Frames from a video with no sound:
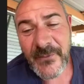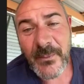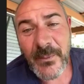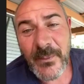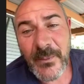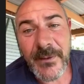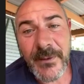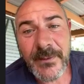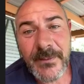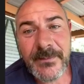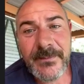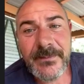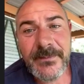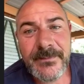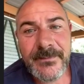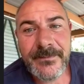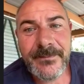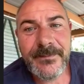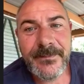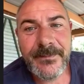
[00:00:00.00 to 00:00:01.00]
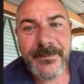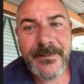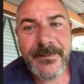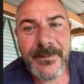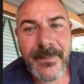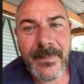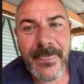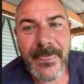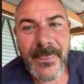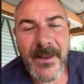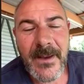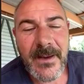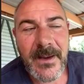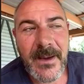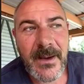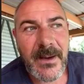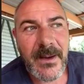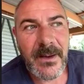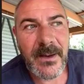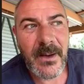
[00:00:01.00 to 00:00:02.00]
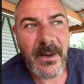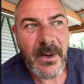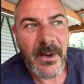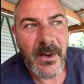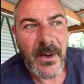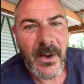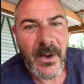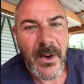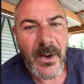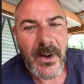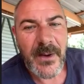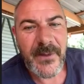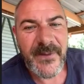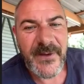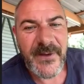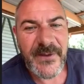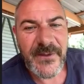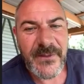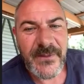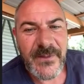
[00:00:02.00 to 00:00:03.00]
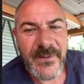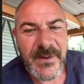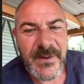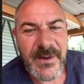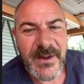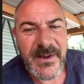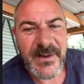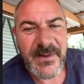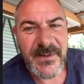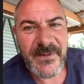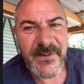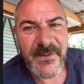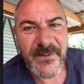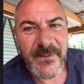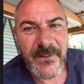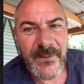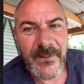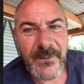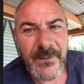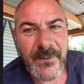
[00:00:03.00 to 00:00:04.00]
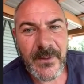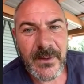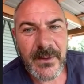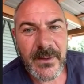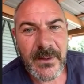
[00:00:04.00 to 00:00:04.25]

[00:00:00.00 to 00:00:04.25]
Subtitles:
I would. Okay. I think you need to,